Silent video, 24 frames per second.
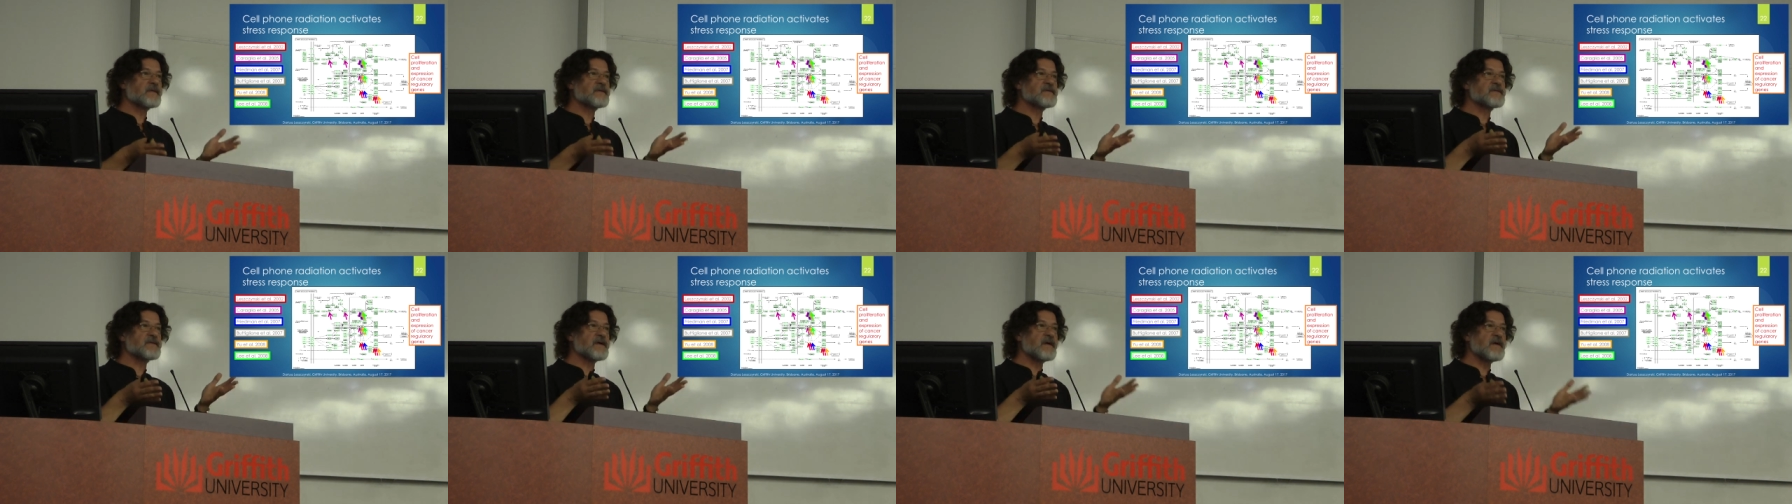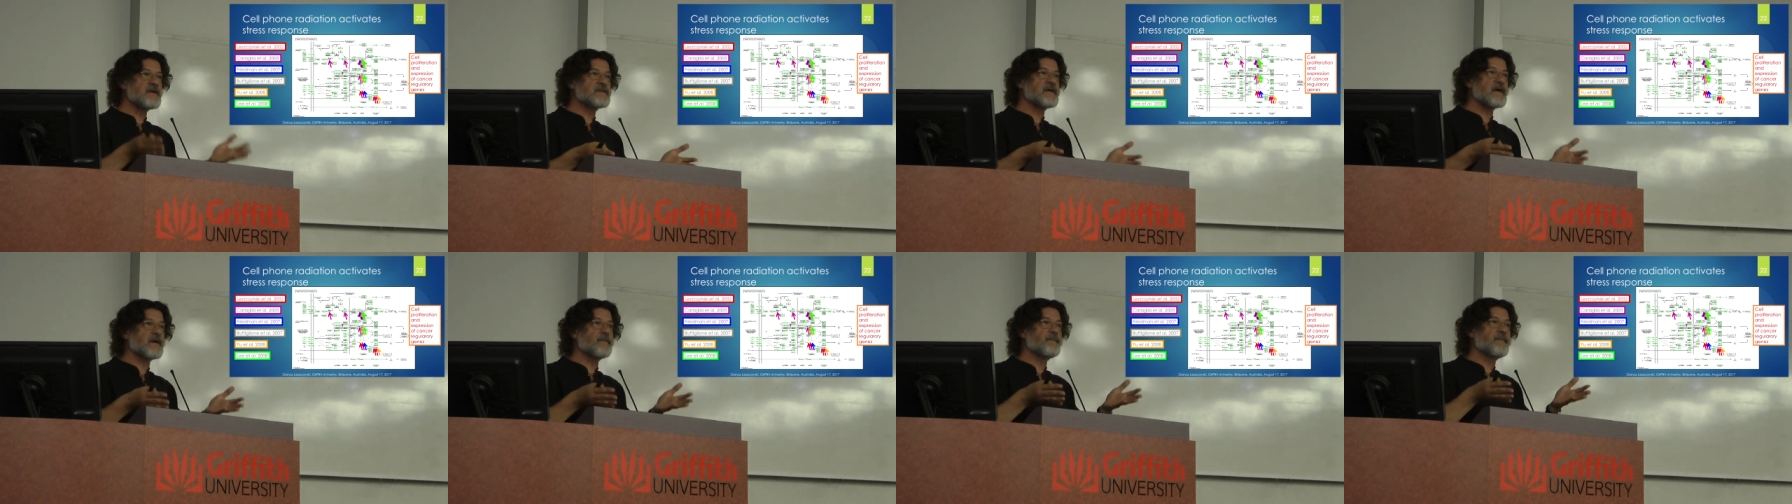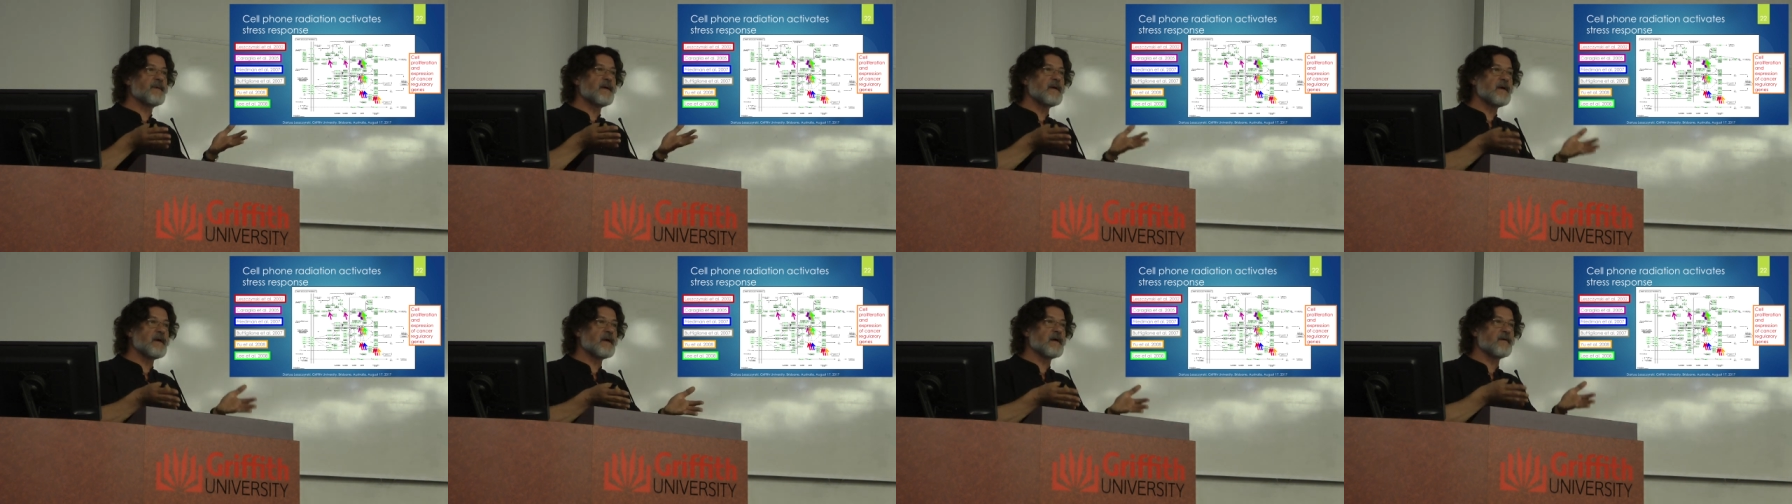that cells
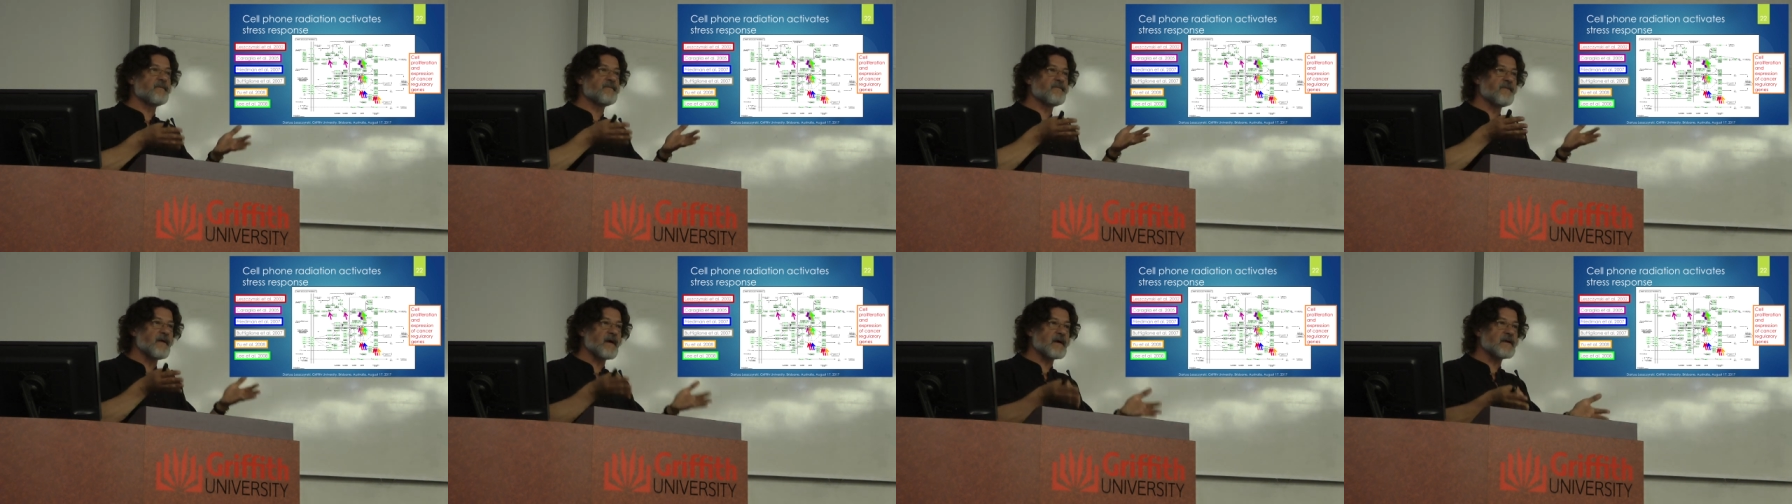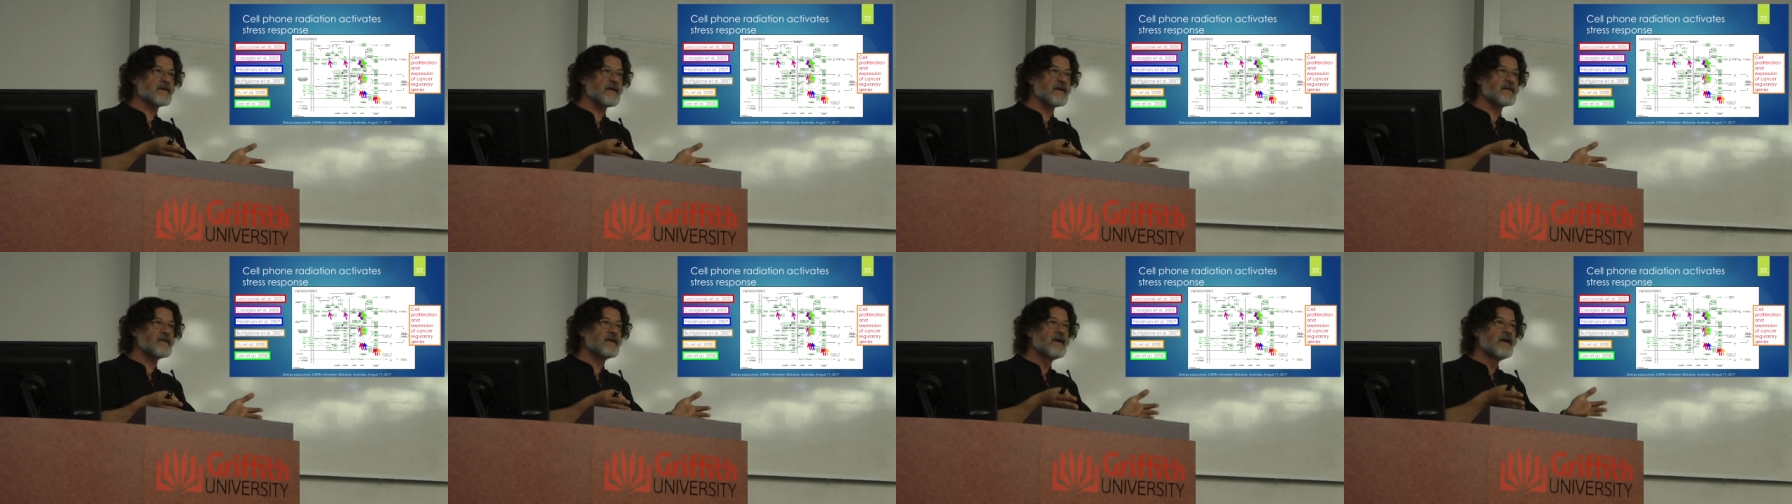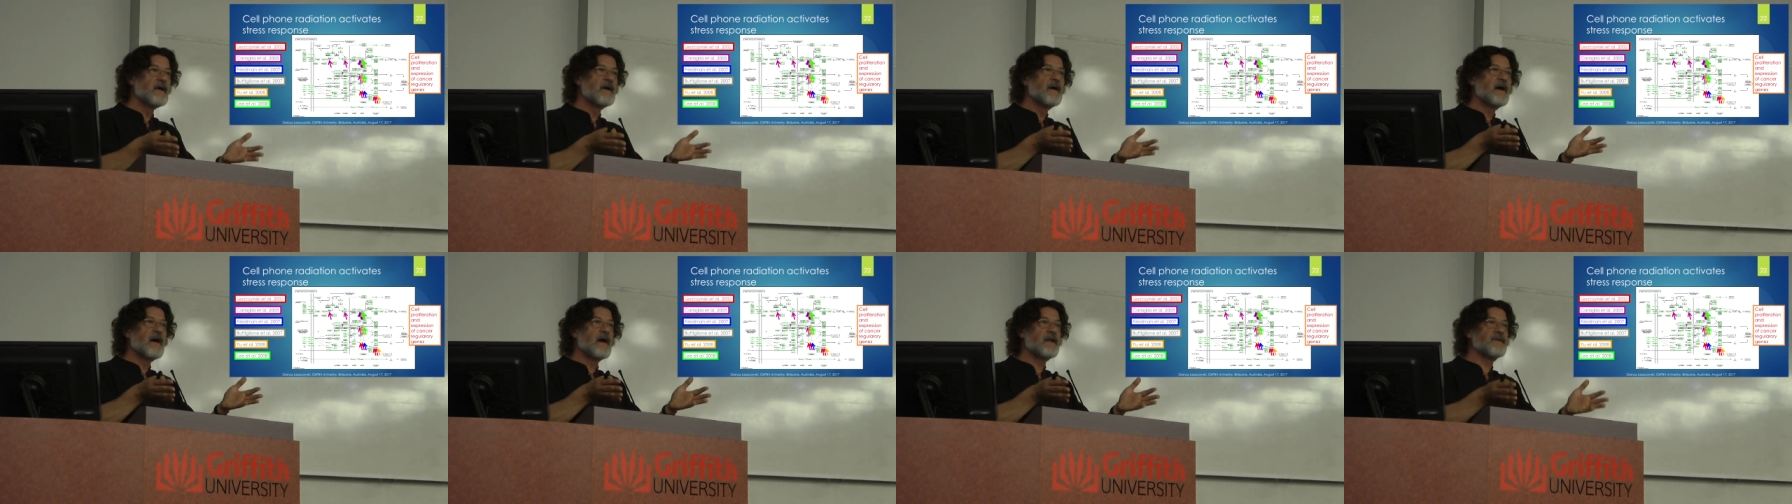are being
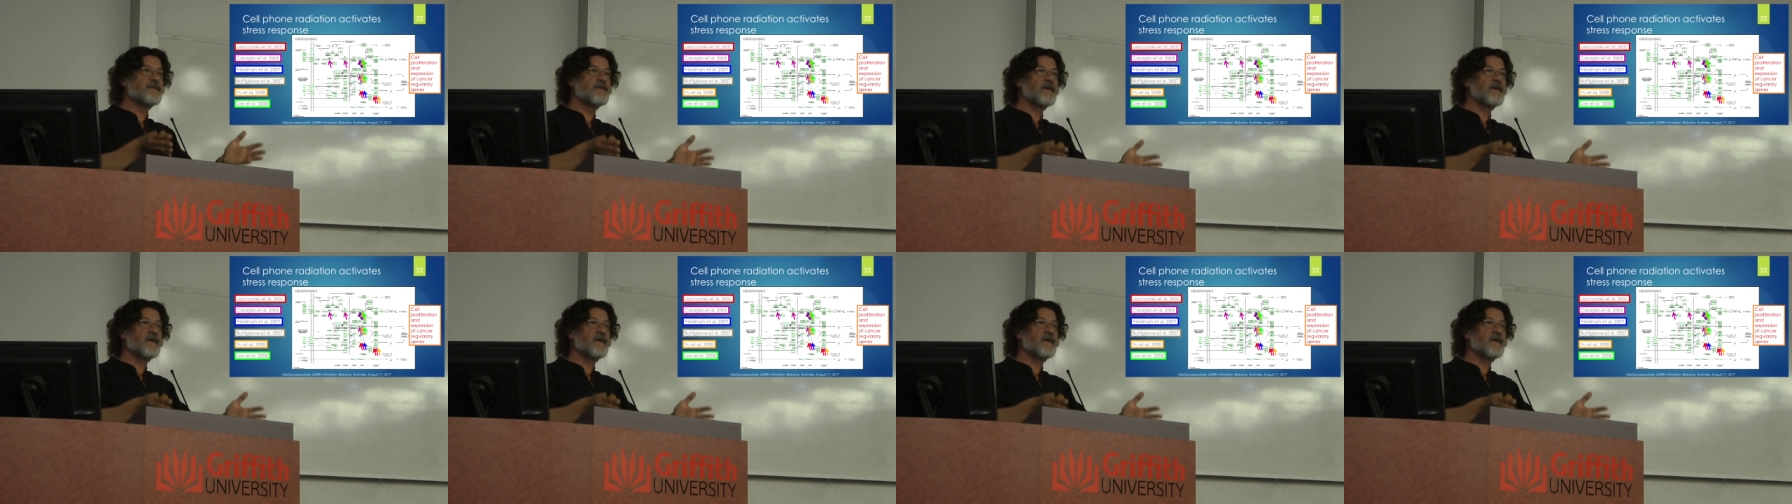affected